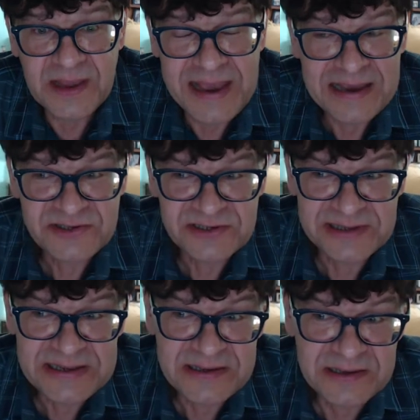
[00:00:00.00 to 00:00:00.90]

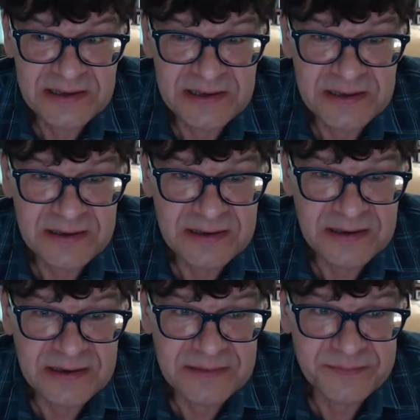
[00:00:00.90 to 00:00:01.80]
actually.
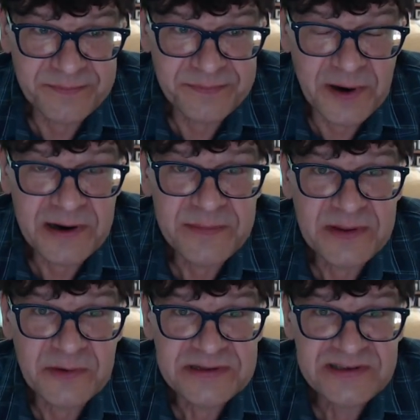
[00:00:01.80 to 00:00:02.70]
Uh, Part of
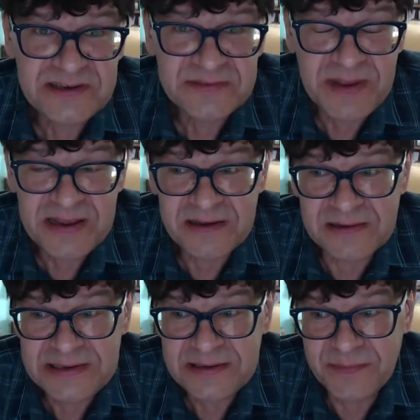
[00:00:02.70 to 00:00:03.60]
me wants to just make a
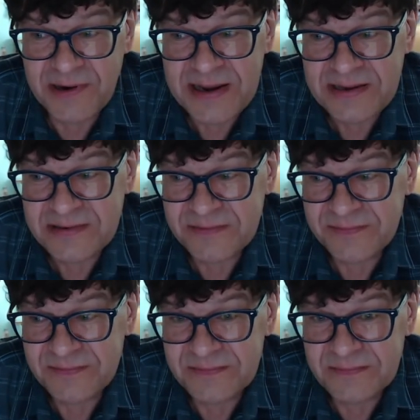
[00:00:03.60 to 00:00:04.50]
clean break,
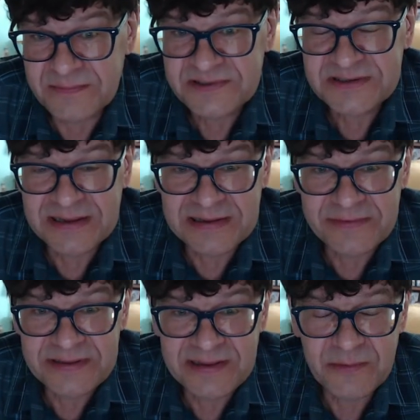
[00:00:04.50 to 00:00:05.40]
sell
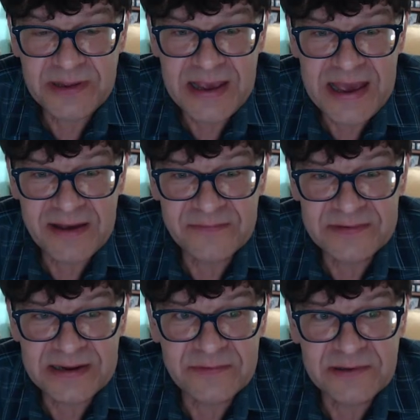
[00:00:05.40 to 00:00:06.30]
everything we have,
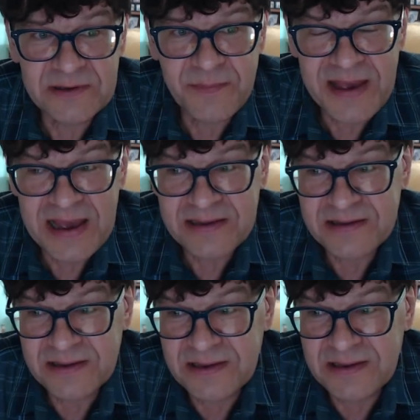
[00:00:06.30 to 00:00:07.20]
never look
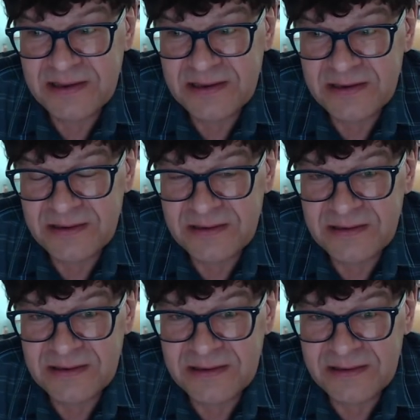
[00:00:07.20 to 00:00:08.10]
back,
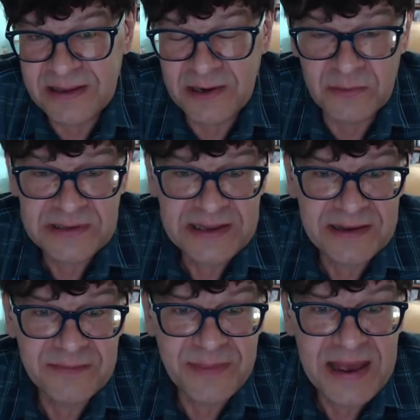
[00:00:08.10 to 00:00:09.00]
uh, and only
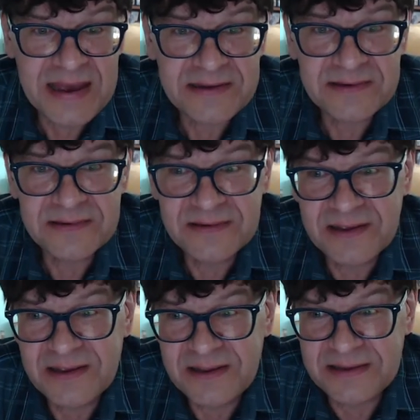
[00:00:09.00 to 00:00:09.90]
come back
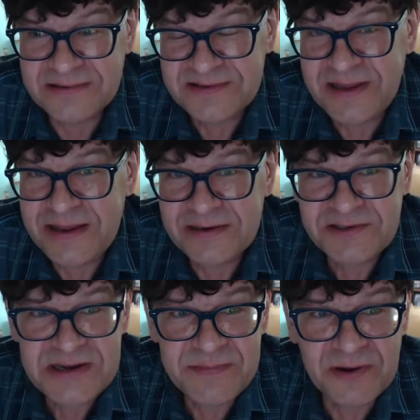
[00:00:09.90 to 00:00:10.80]
and stay in a
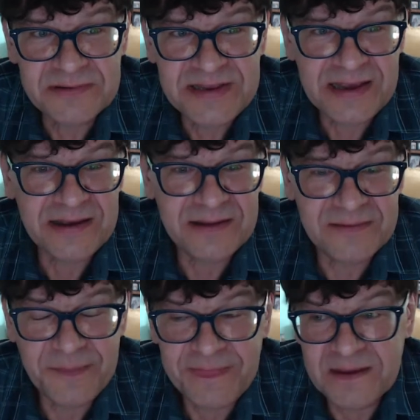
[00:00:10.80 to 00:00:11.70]
cheap hotel.
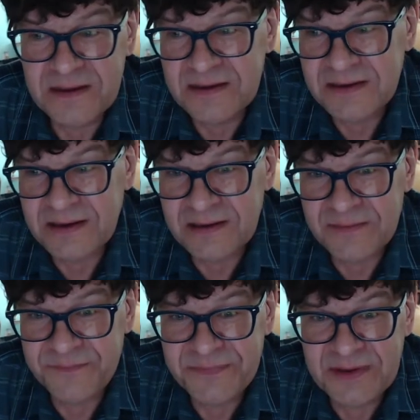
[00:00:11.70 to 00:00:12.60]

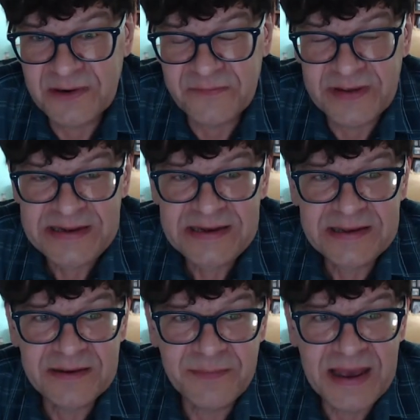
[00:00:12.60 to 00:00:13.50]
Um, you know, if I need to
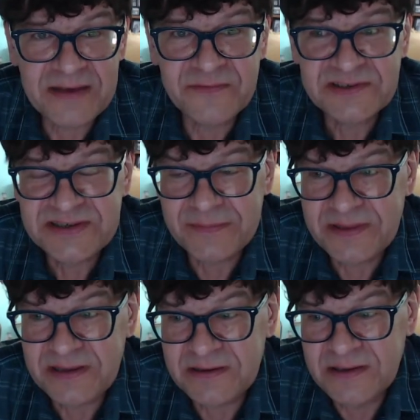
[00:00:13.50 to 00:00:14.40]
come back for
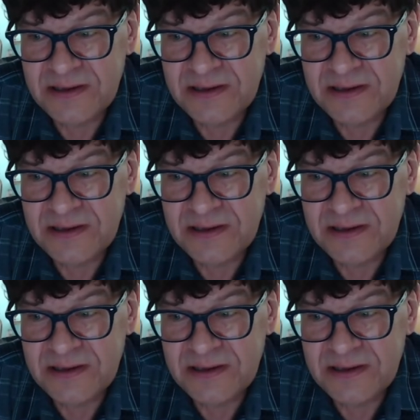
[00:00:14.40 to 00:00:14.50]
something